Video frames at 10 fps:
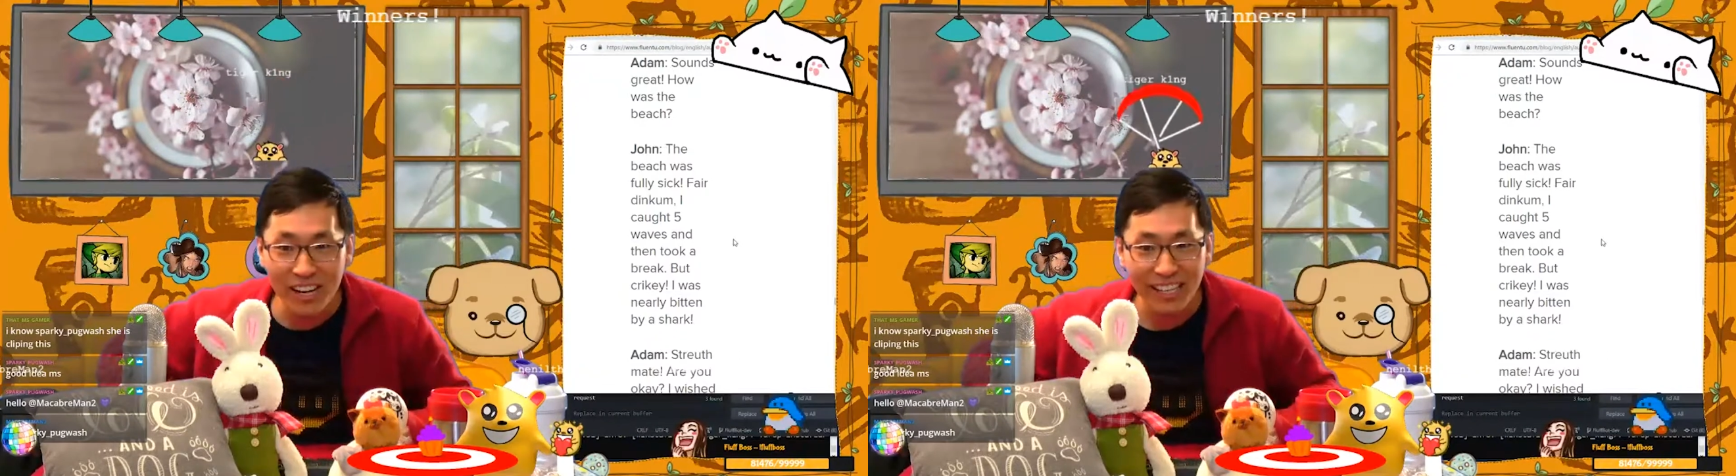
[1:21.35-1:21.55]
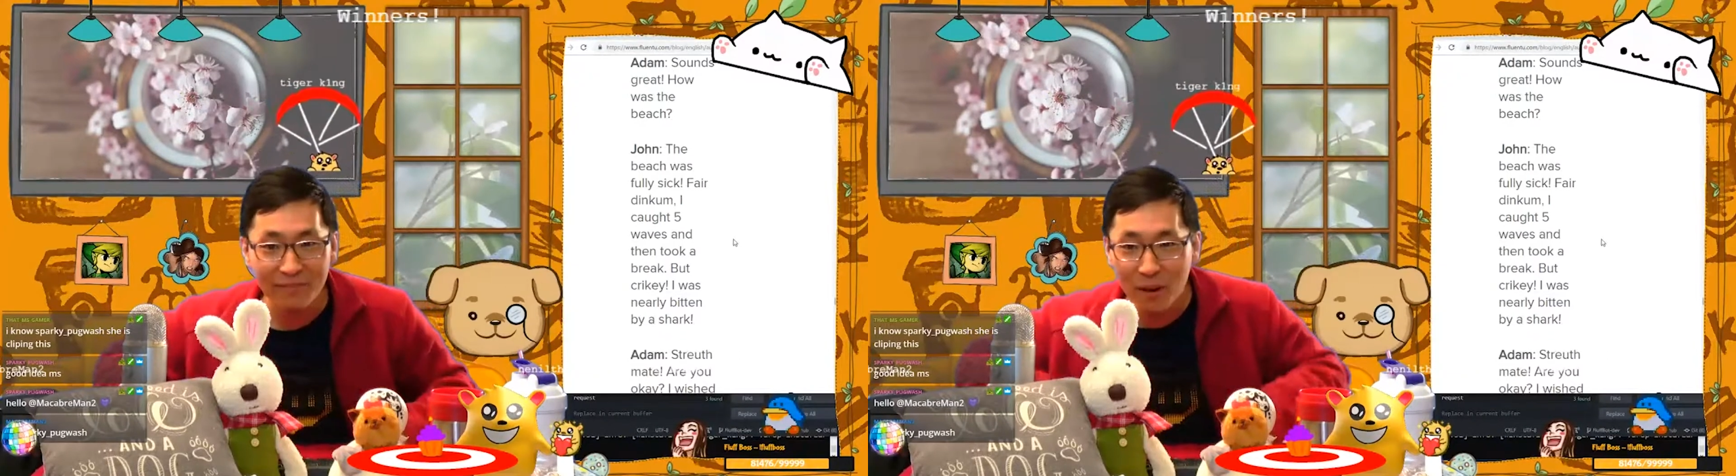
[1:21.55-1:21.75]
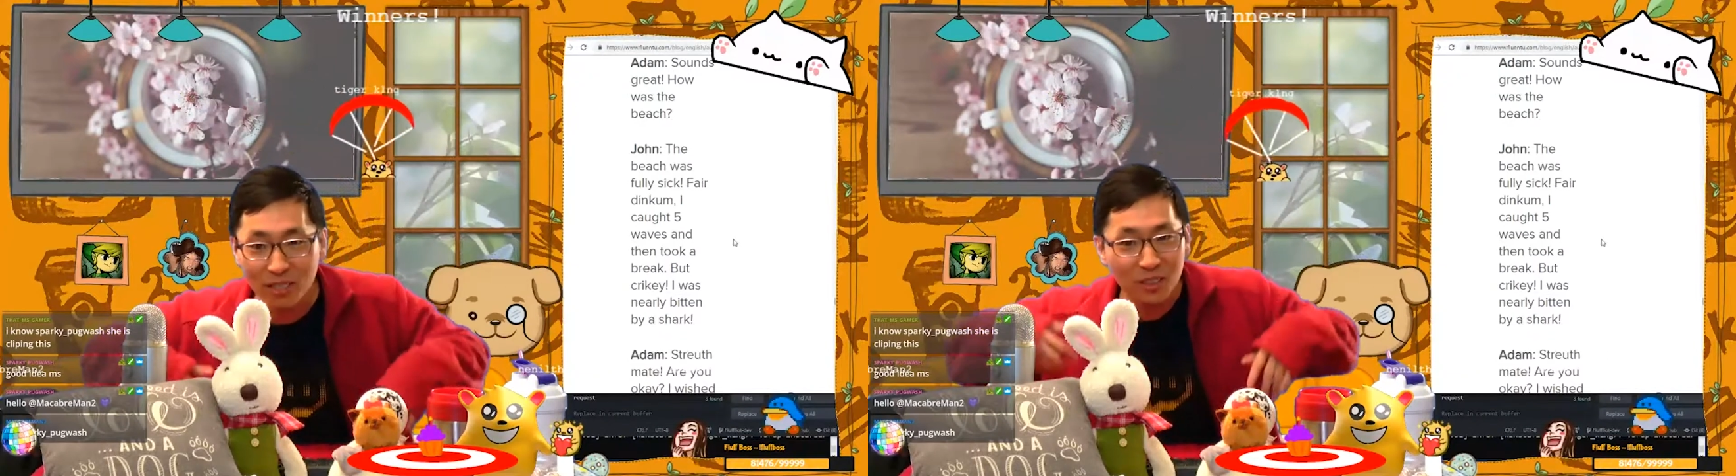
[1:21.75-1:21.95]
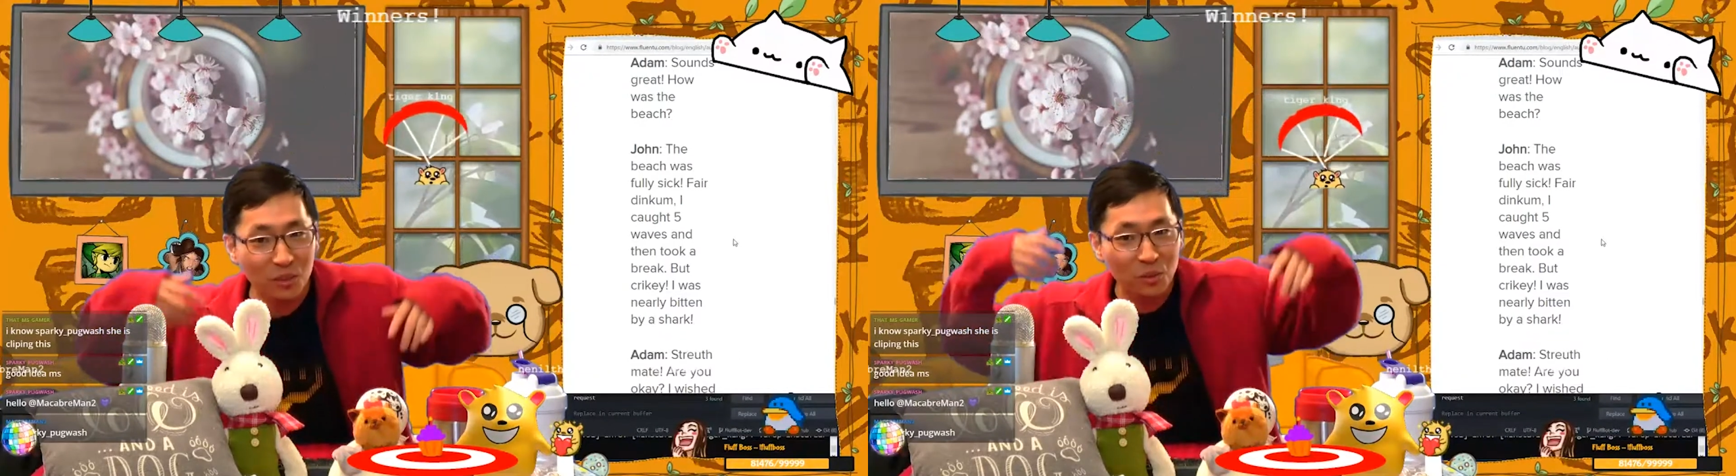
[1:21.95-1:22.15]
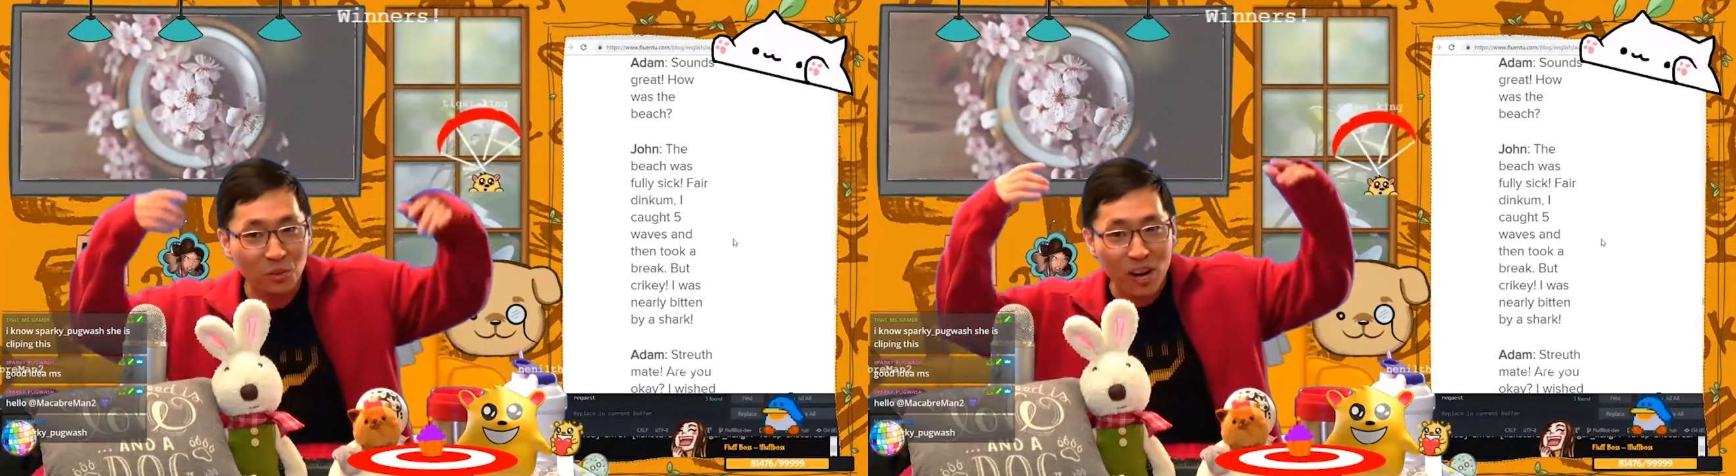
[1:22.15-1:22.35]
and but
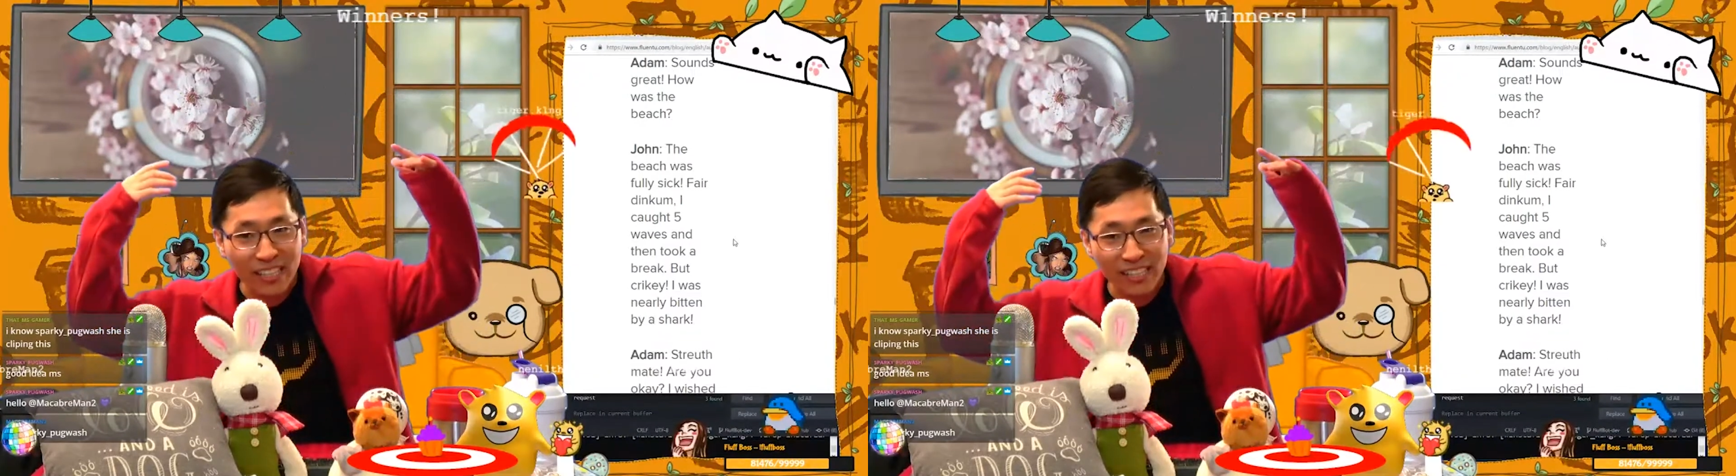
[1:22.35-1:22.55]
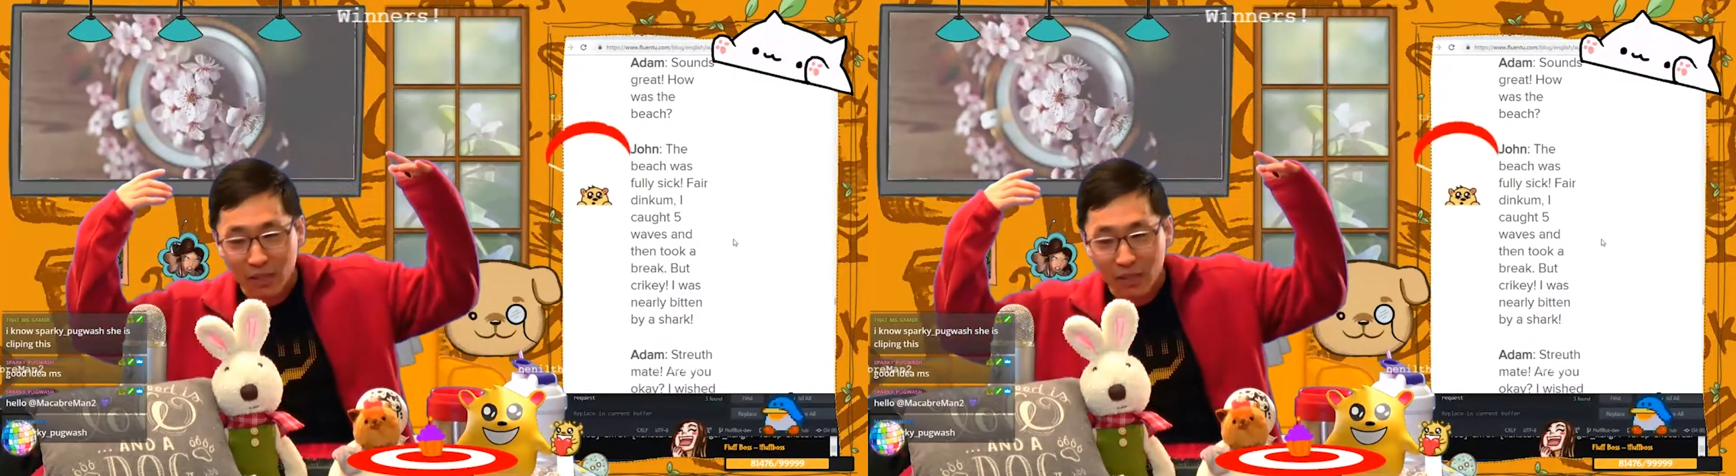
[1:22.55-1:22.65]
crikey,